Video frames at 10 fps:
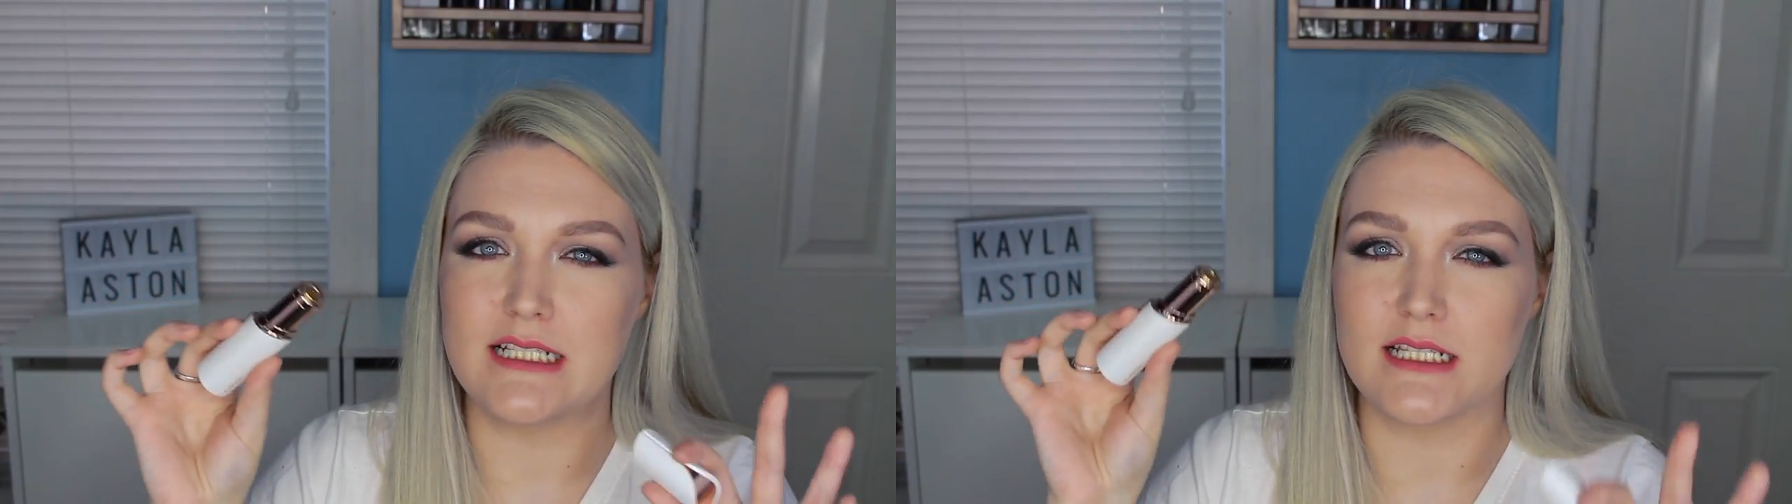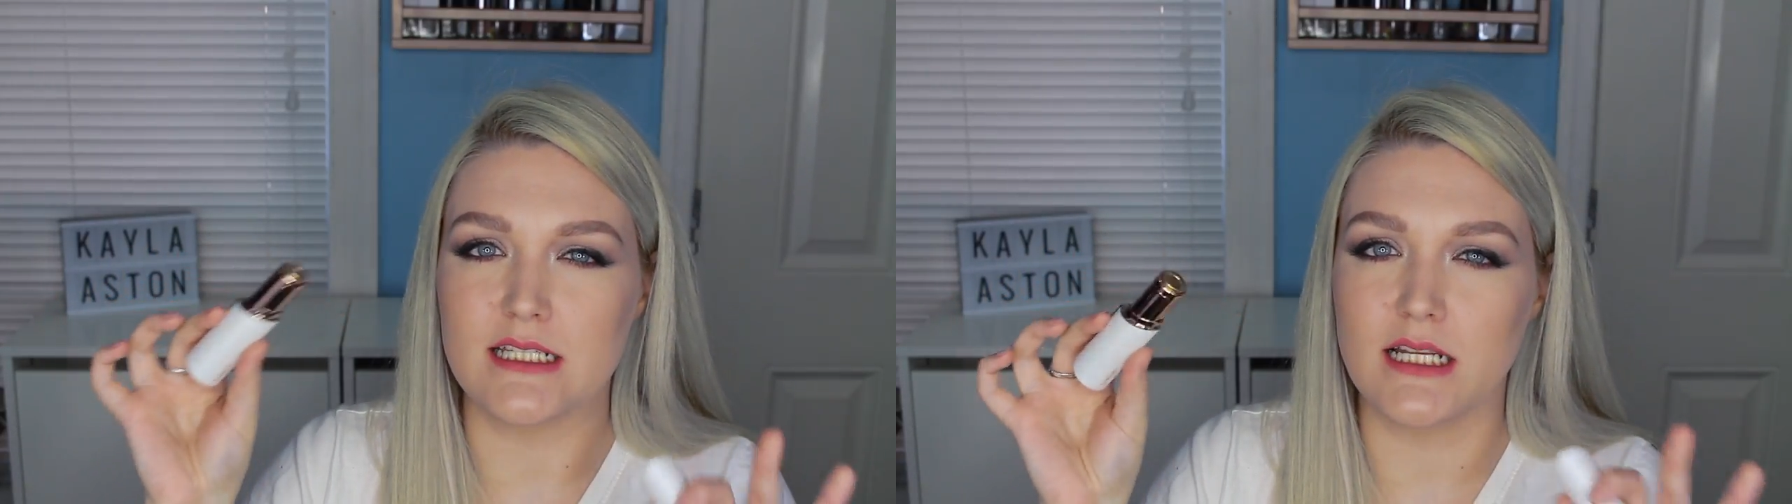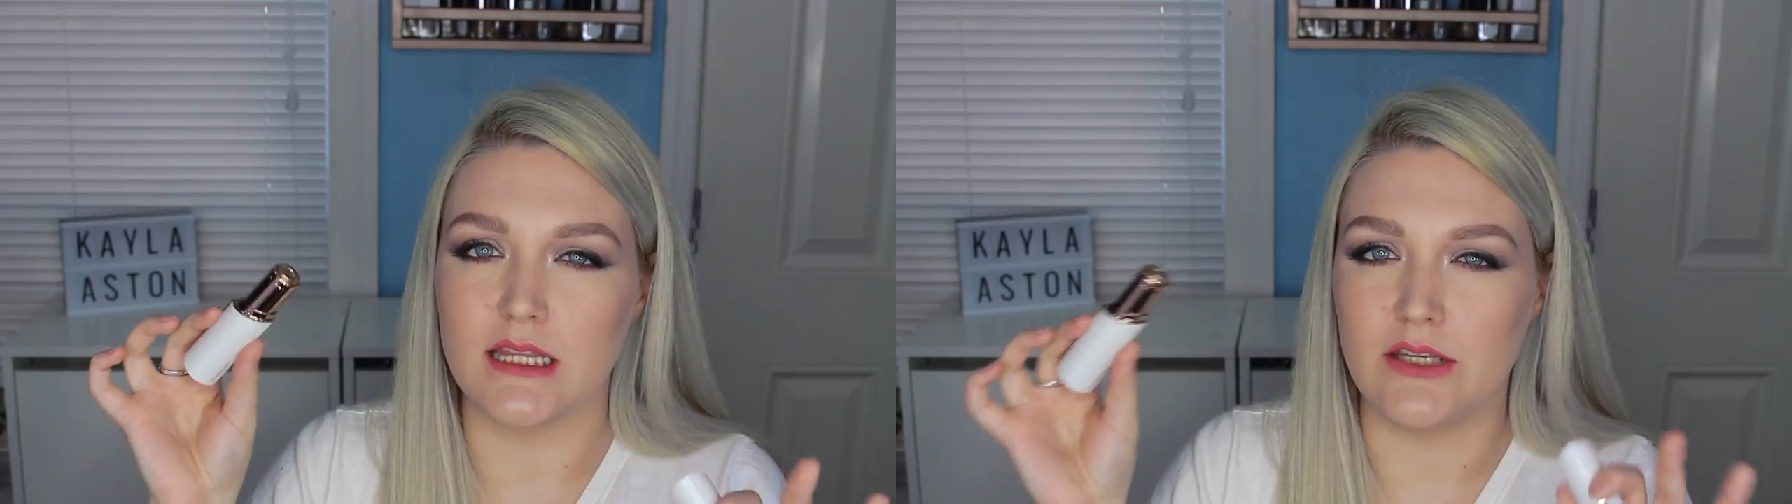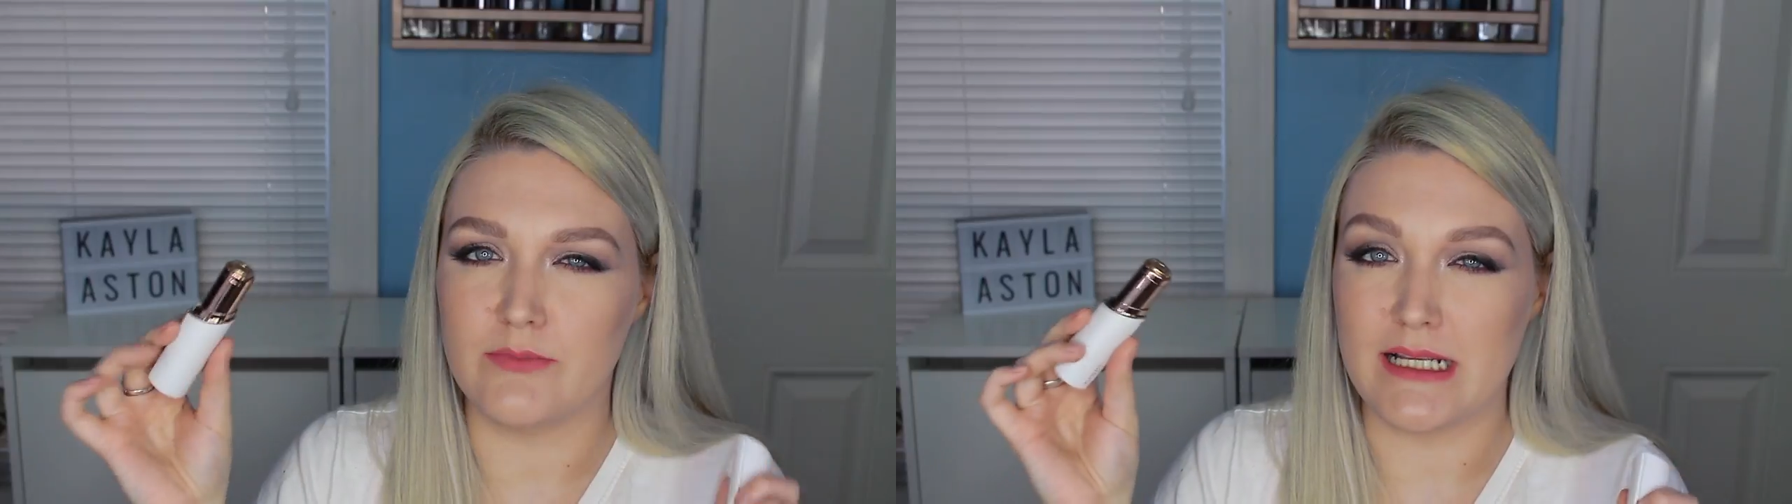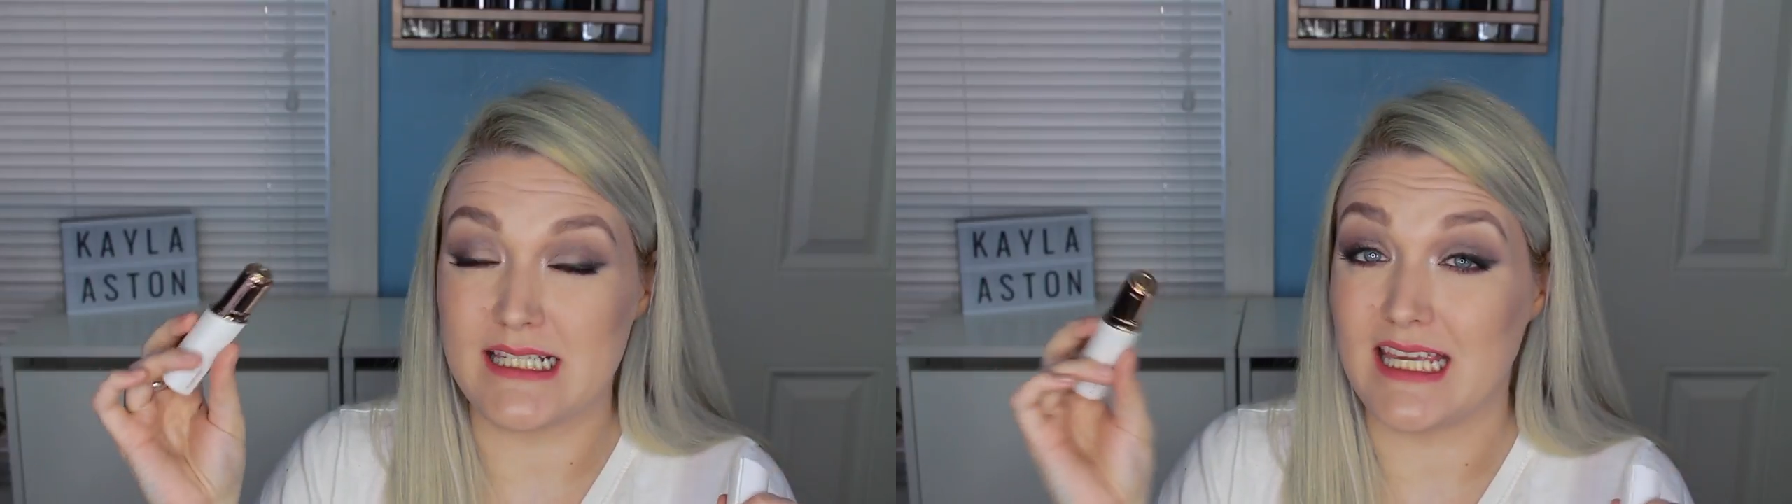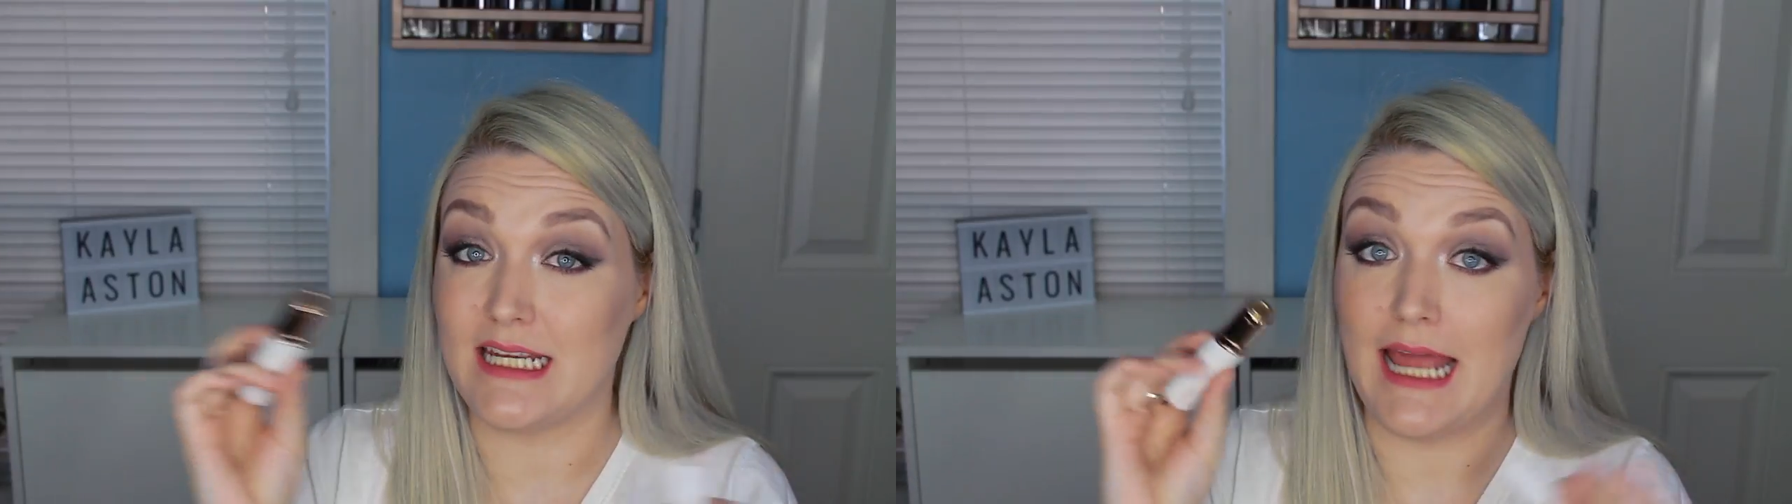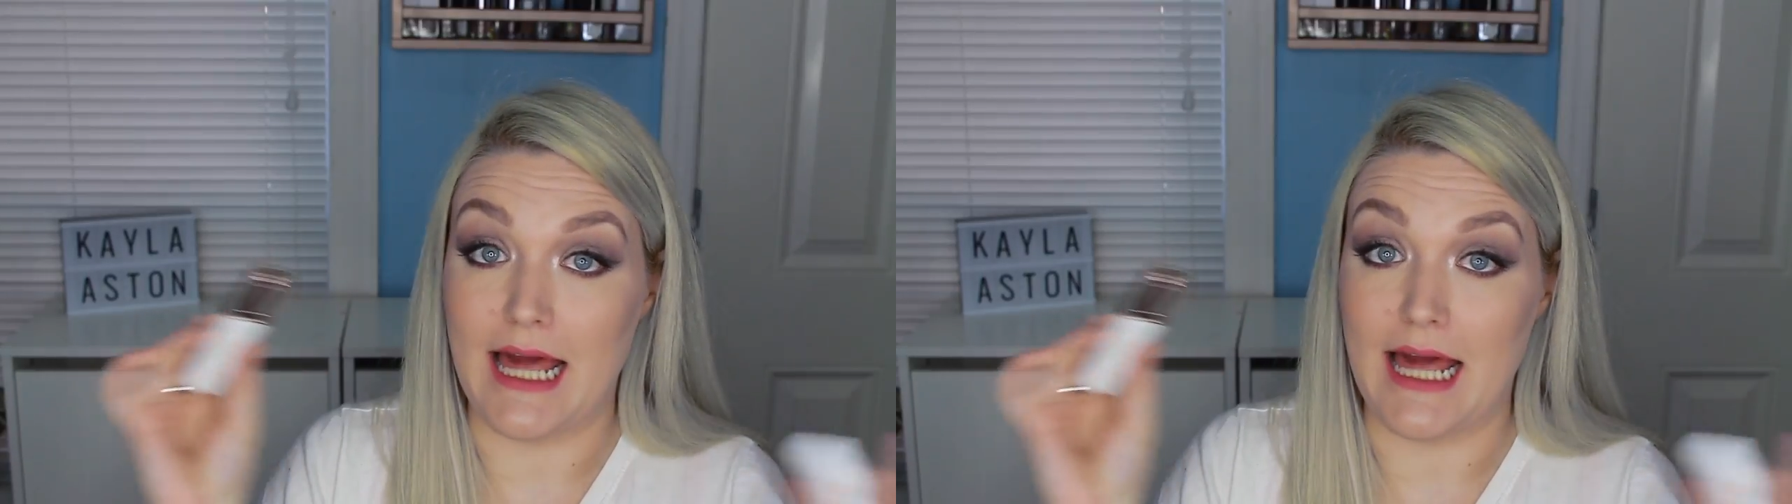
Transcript: doesn't leave my skin